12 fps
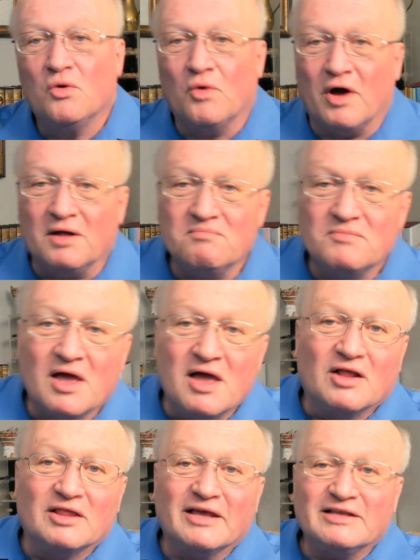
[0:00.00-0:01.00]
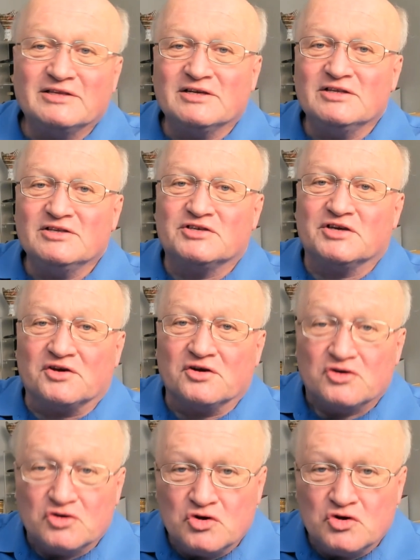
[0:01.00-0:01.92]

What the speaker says: Well, let's consider